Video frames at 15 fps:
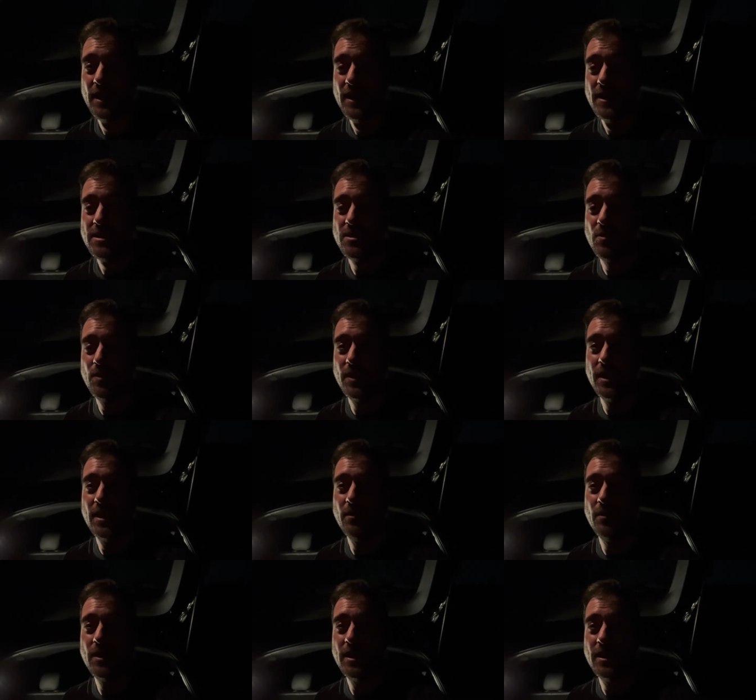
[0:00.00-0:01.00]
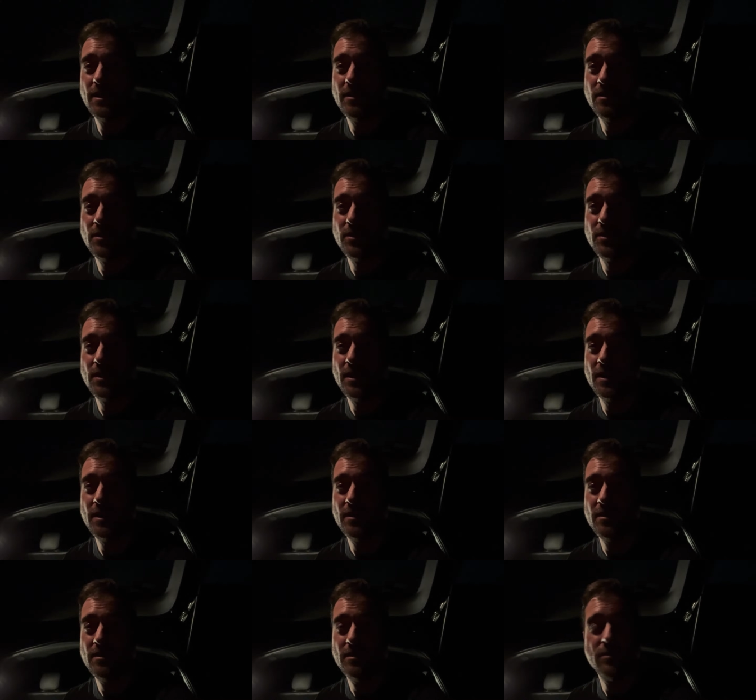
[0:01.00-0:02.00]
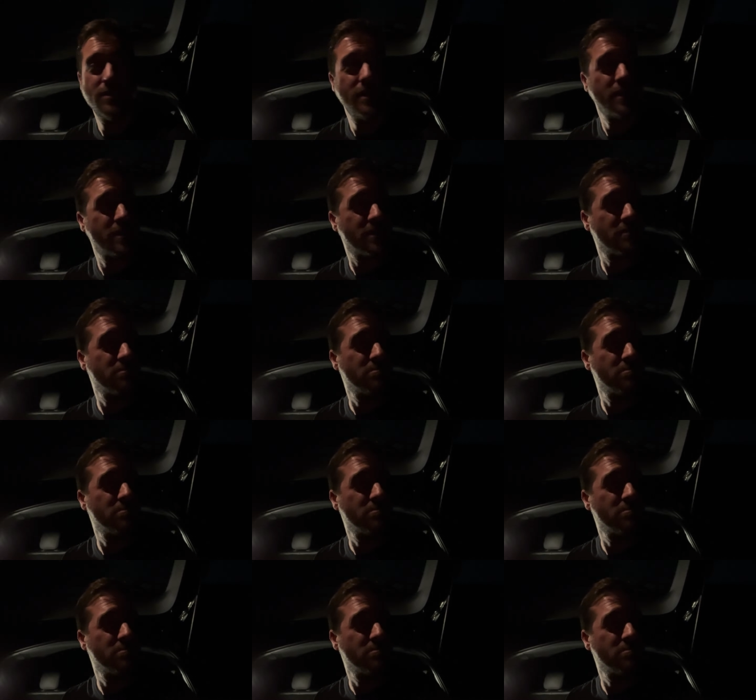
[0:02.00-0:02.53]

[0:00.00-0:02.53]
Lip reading: see what we can get really, because I think